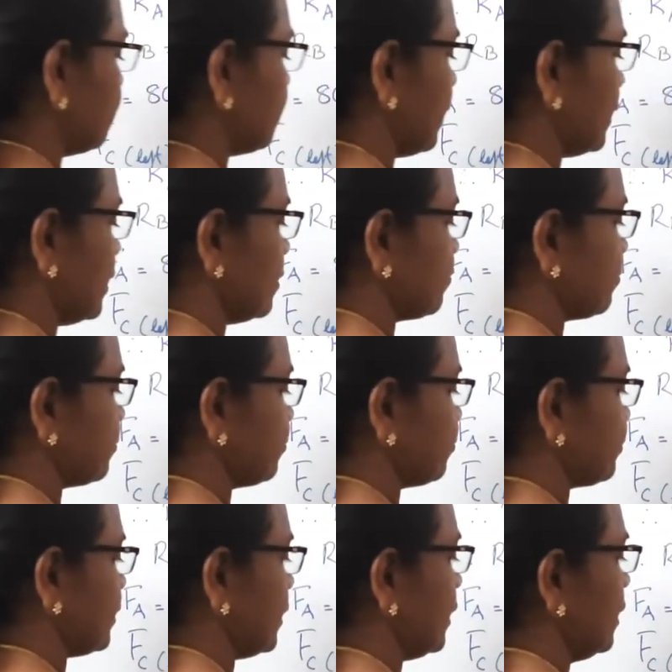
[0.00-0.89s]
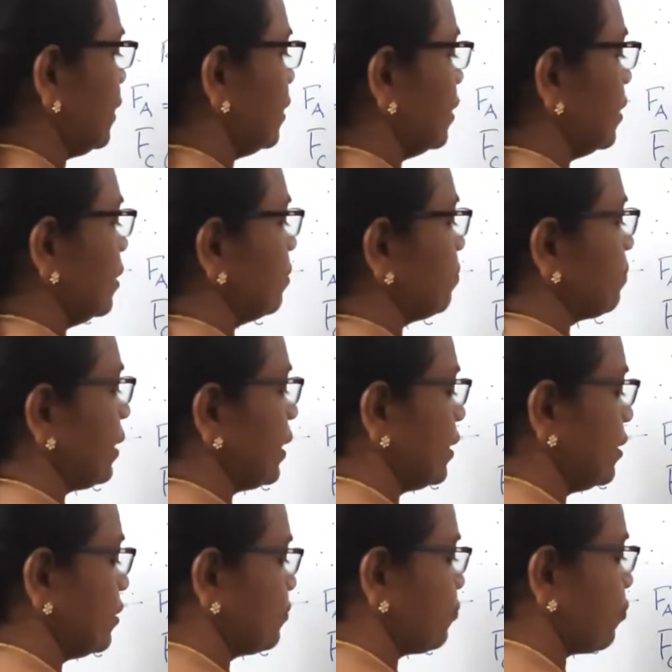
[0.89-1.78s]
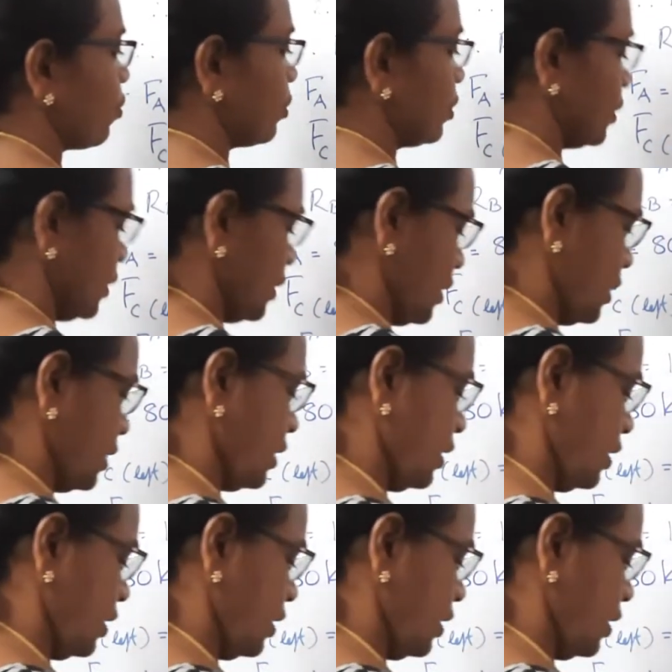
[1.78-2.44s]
minus 50 minus 40.